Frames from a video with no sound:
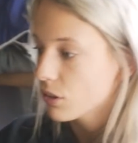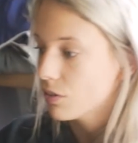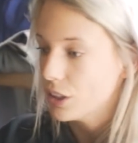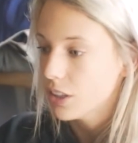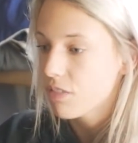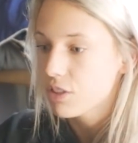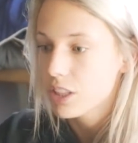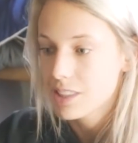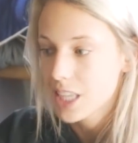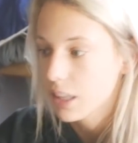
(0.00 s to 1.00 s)
So if you have
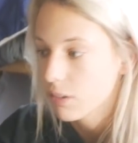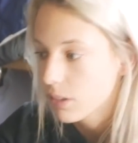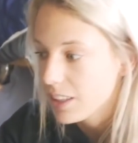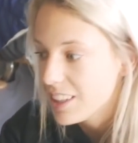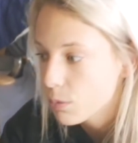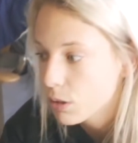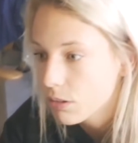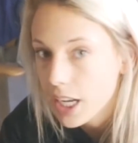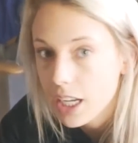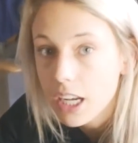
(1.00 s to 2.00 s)
to say the release word
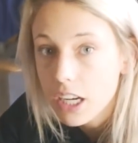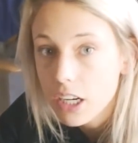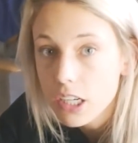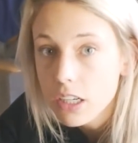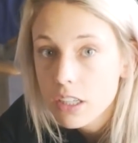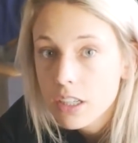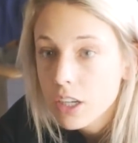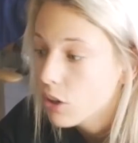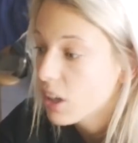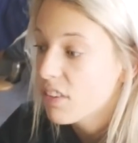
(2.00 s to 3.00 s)
right here,
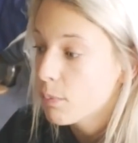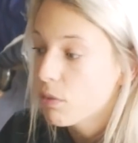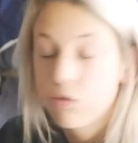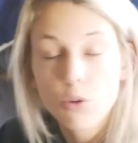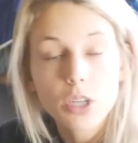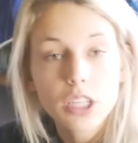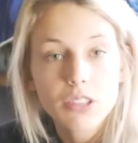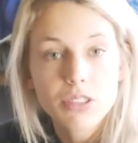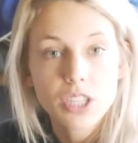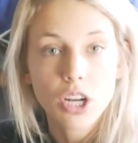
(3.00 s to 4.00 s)
or even before
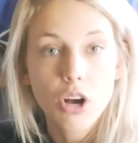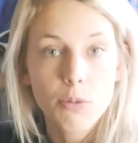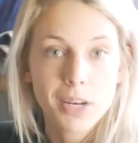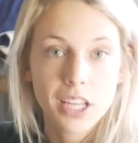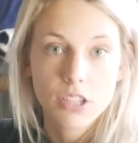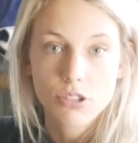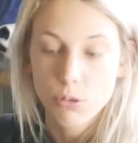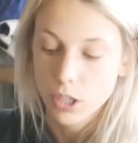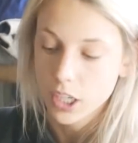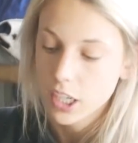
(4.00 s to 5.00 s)
you start opening the
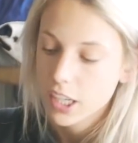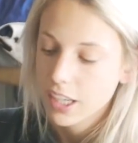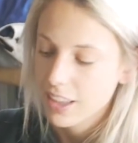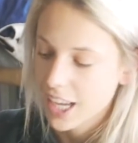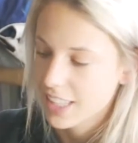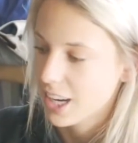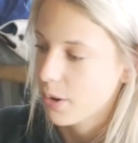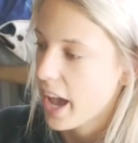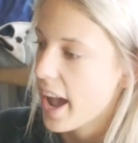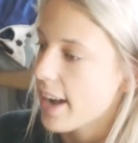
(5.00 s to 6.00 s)
door, that's
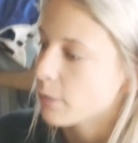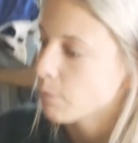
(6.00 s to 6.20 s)
okay.